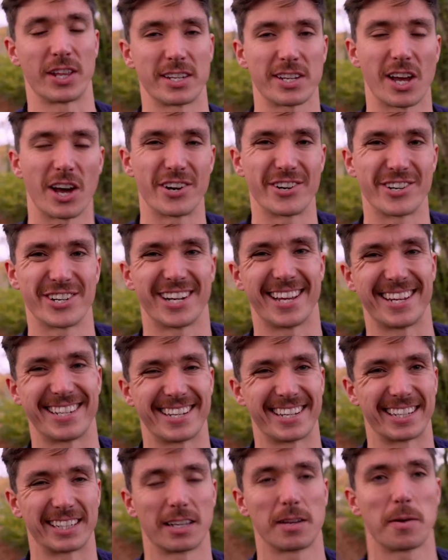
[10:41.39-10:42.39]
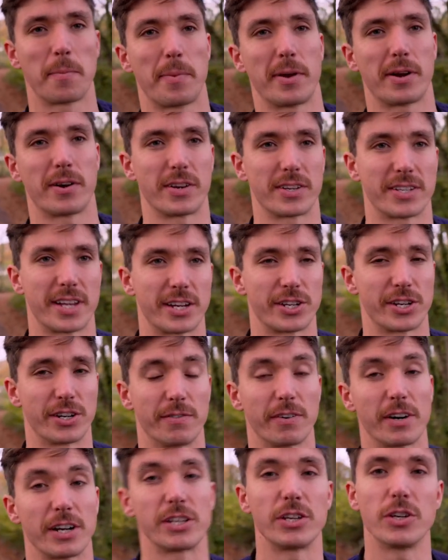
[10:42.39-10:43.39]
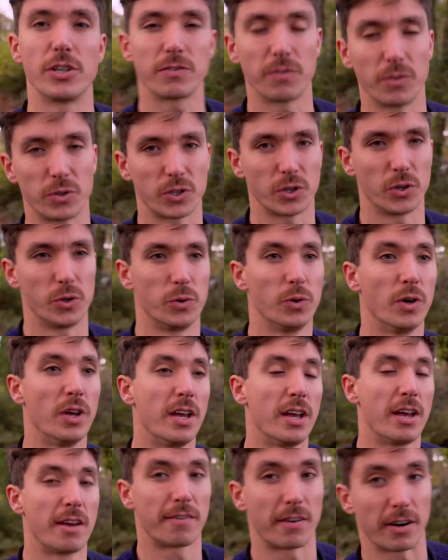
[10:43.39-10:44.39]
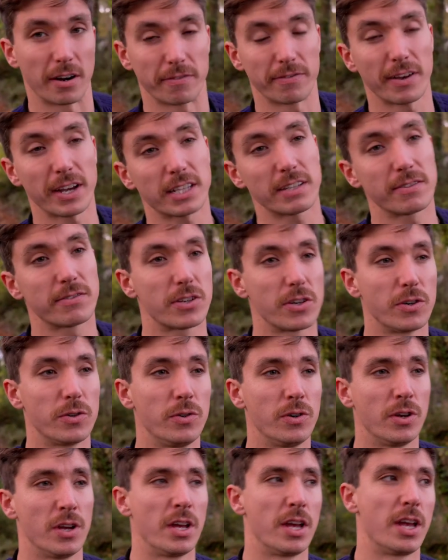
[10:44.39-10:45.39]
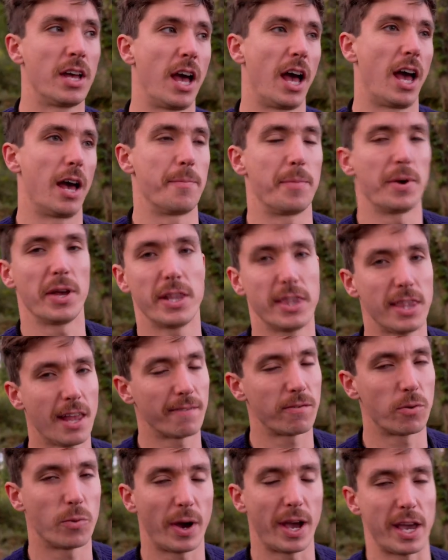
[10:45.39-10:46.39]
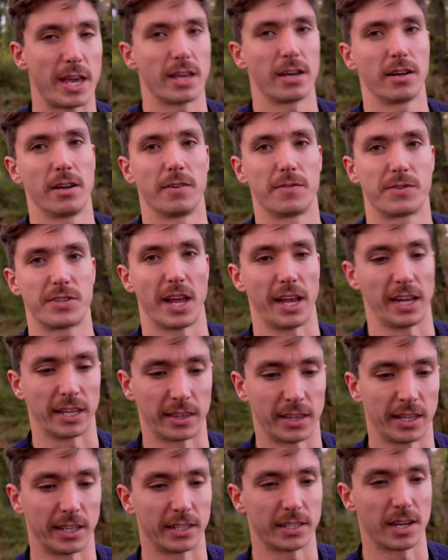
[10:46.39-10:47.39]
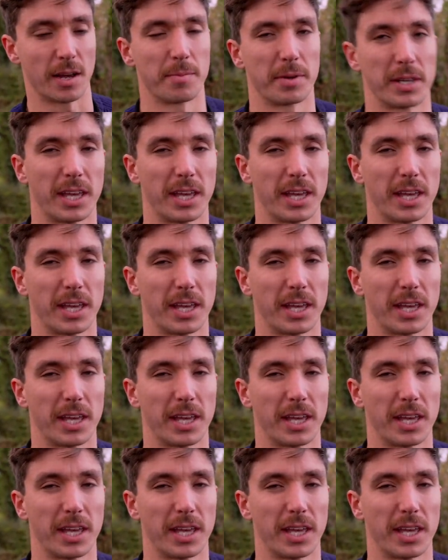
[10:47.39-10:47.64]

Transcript: That's undulating periodization, a very useful tool, very effective tool, but another way of setting things up.